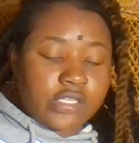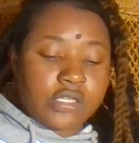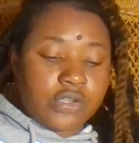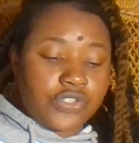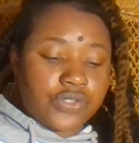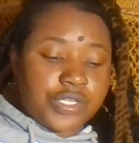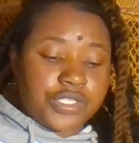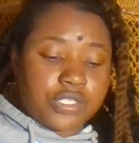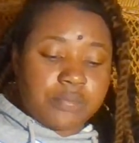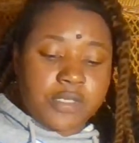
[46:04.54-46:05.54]
no
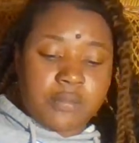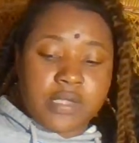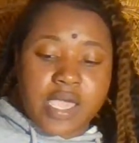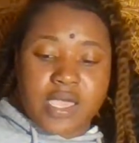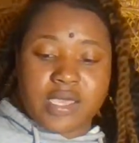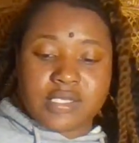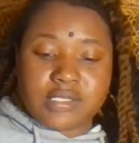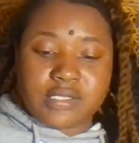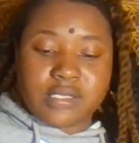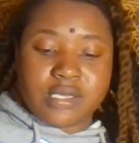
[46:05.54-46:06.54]
shortages, people,
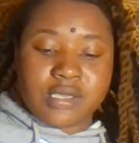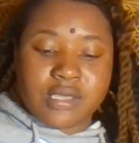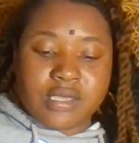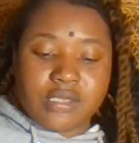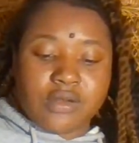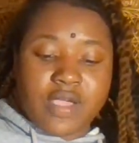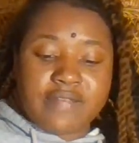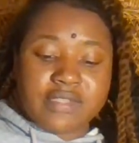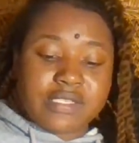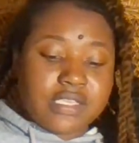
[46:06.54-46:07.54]
guys. You don't
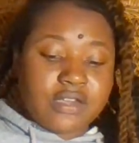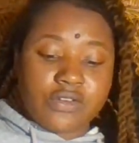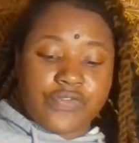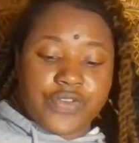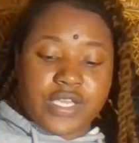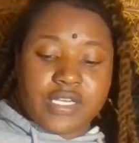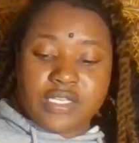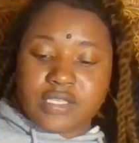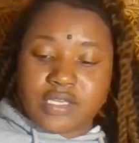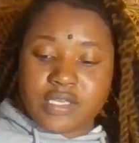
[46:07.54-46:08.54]
have to settle for
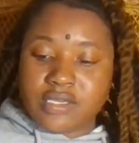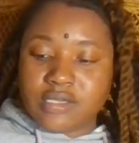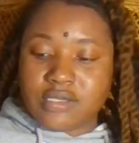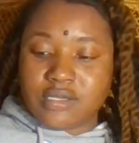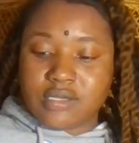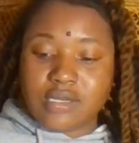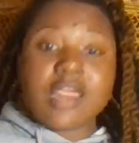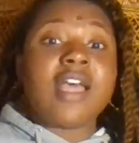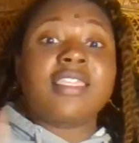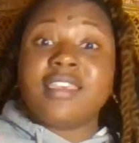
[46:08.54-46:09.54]
anything.
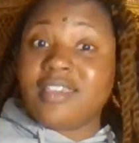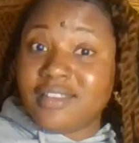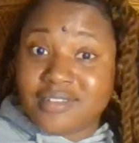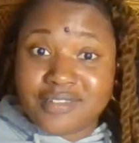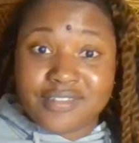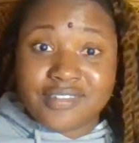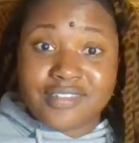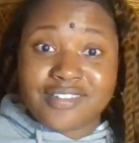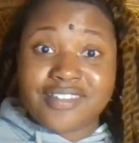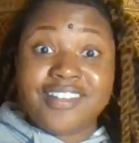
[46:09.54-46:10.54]
Nothing.
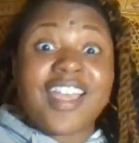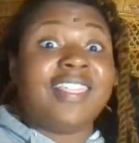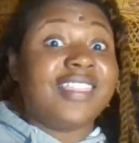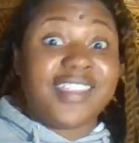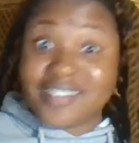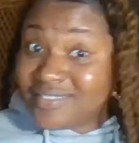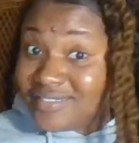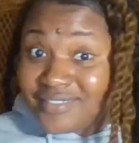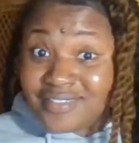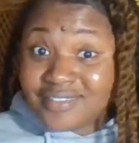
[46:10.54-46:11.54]
Nothing.
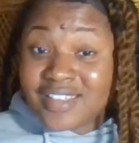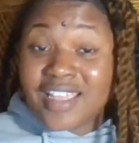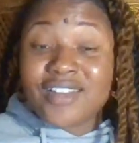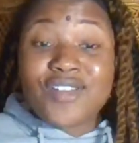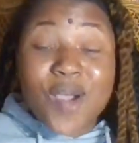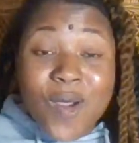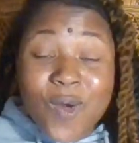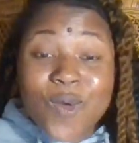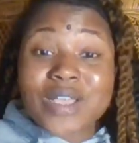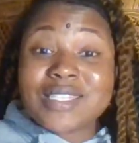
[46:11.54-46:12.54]

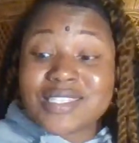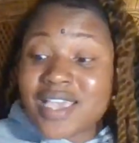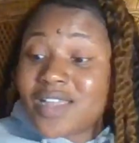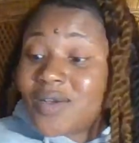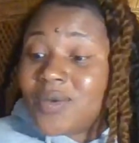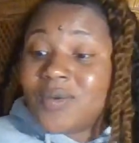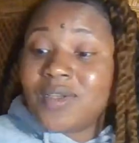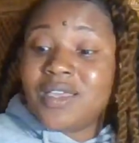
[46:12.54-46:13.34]
Don't settle.